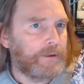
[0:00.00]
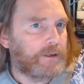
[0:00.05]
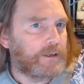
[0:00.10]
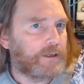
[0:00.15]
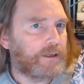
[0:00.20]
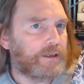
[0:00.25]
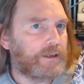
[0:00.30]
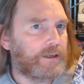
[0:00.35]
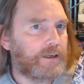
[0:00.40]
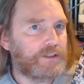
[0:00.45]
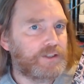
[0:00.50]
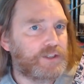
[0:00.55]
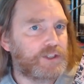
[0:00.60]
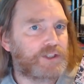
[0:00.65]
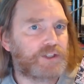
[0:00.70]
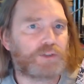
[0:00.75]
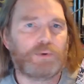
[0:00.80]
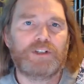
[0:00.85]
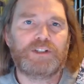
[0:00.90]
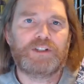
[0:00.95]
Uh, a
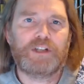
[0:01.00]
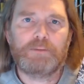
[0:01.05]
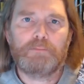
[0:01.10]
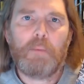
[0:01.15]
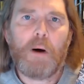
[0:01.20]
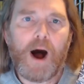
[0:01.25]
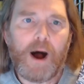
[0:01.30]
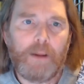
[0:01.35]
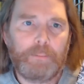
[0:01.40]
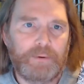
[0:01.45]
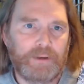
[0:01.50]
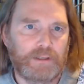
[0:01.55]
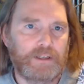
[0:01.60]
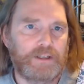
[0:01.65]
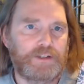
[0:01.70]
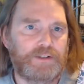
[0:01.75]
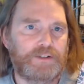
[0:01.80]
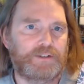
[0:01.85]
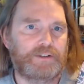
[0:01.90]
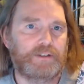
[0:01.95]
disgruntled populace